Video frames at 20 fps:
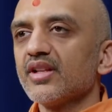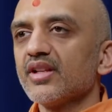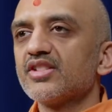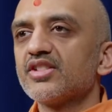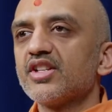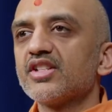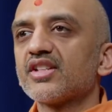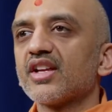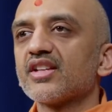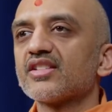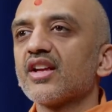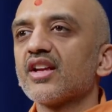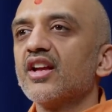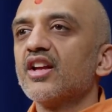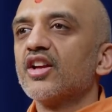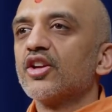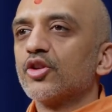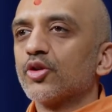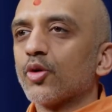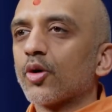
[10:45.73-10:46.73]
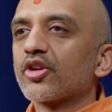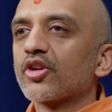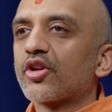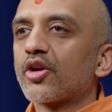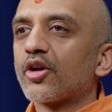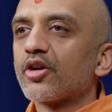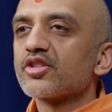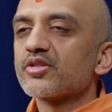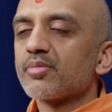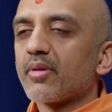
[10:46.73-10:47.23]
She says, "You're
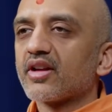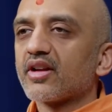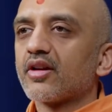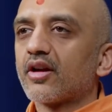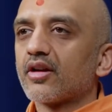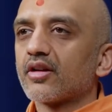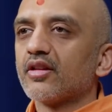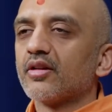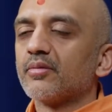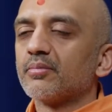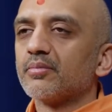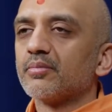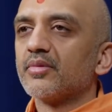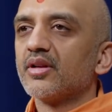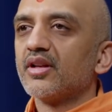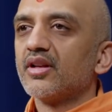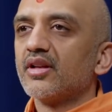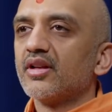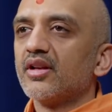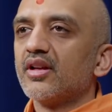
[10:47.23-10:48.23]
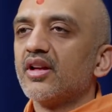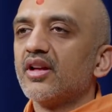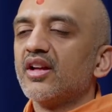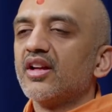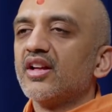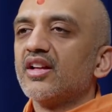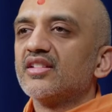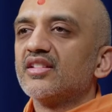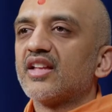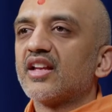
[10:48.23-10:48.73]
cursed by Kardam,
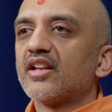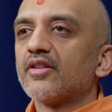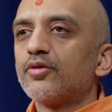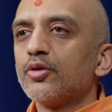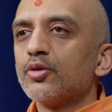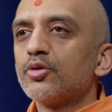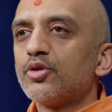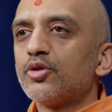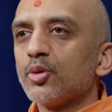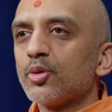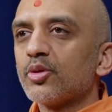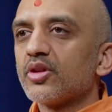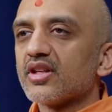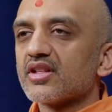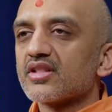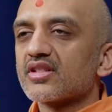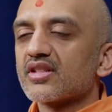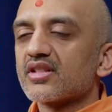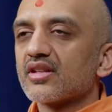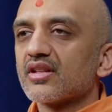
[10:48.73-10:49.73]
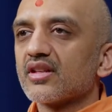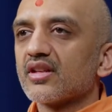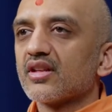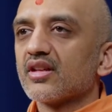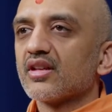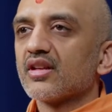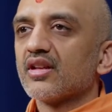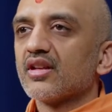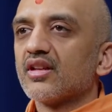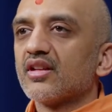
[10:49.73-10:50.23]
that if you do this,
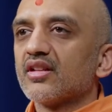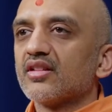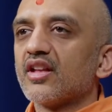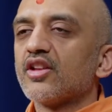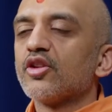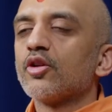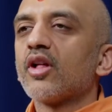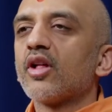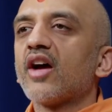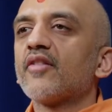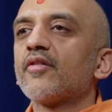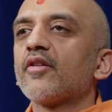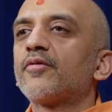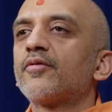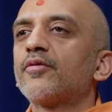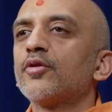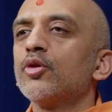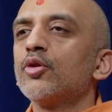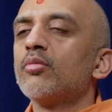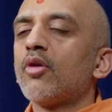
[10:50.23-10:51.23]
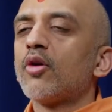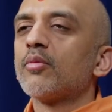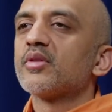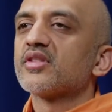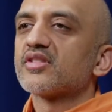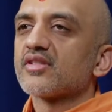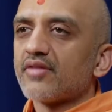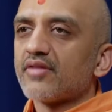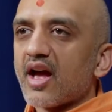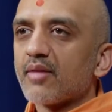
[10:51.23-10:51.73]
then you'll have a few
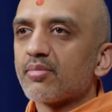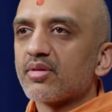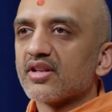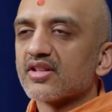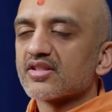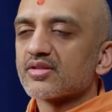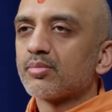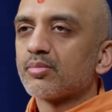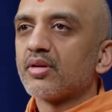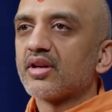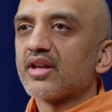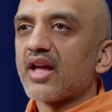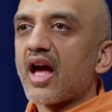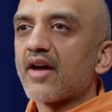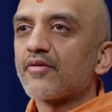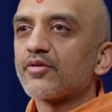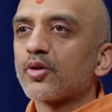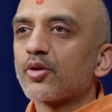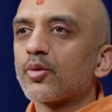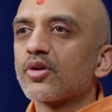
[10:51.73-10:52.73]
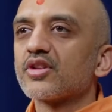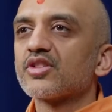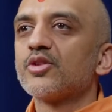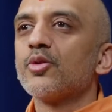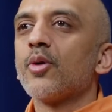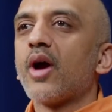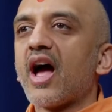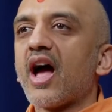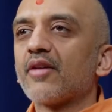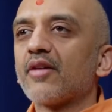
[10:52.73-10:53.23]
moments of happiness, but afterwards
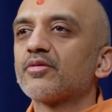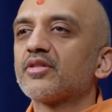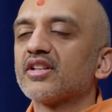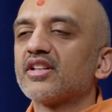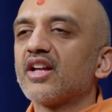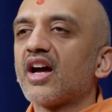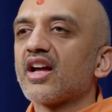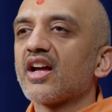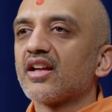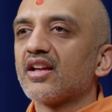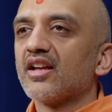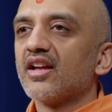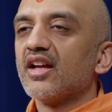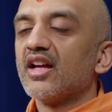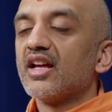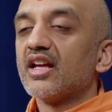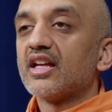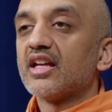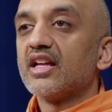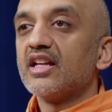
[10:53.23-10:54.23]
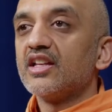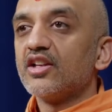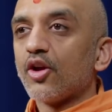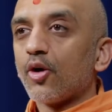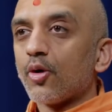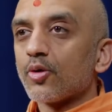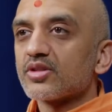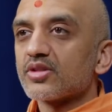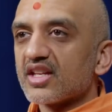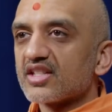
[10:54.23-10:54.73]
you have to die." He
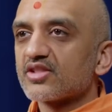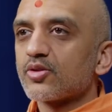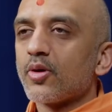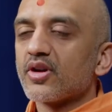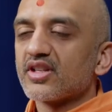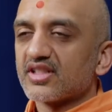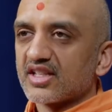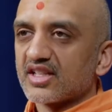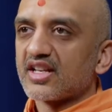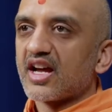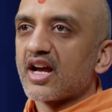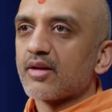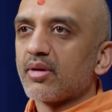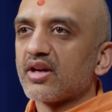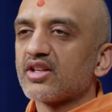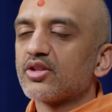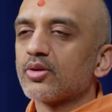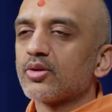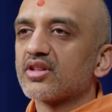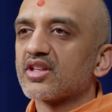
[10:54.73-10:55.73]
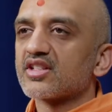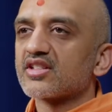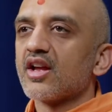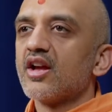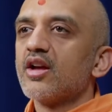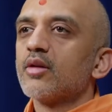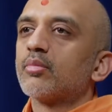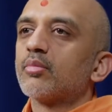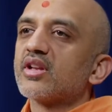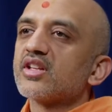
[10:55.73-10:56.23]
knows he's going to die by doing this,
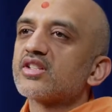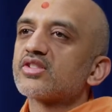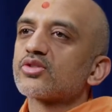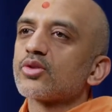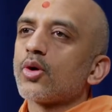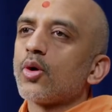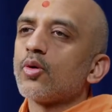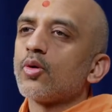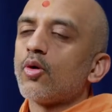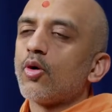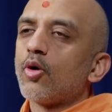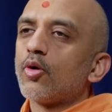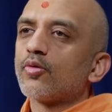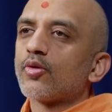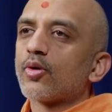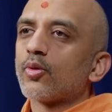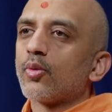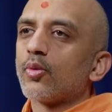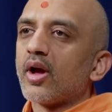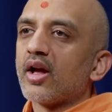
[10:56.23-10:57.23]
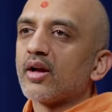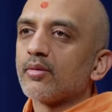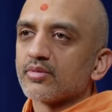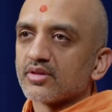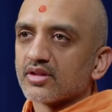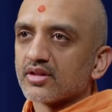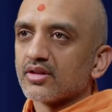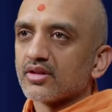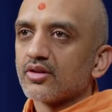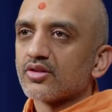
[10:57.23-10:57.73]
but he's so
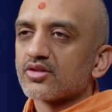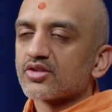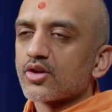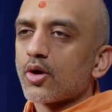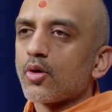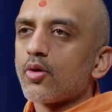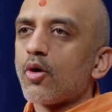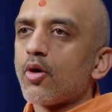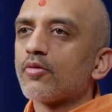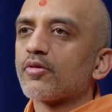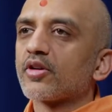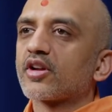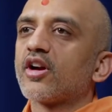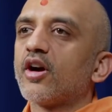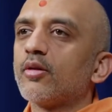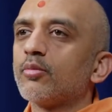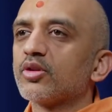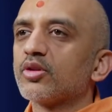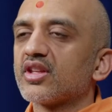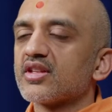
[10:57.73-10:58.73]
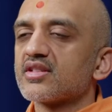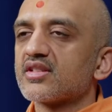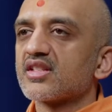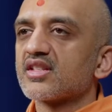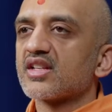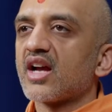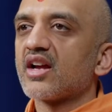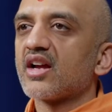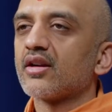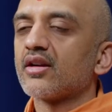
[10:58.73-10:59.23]
overwhelmed, so overcome with his
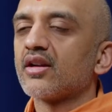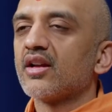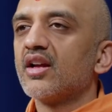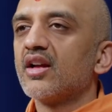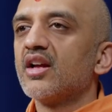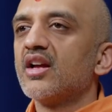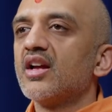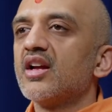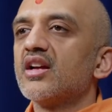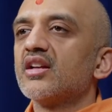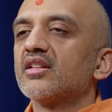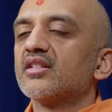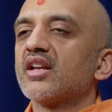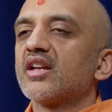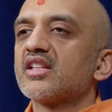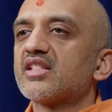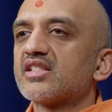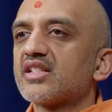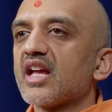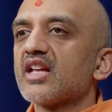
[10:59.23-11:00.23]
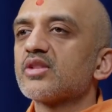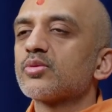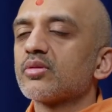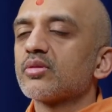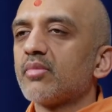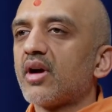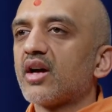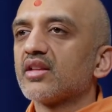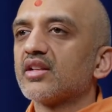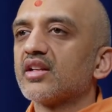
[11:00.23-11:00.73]
desire, that he stays
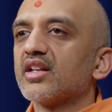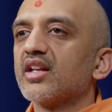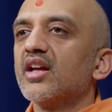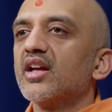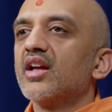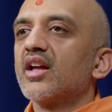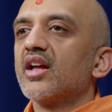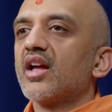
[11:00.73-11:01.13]
with Madri,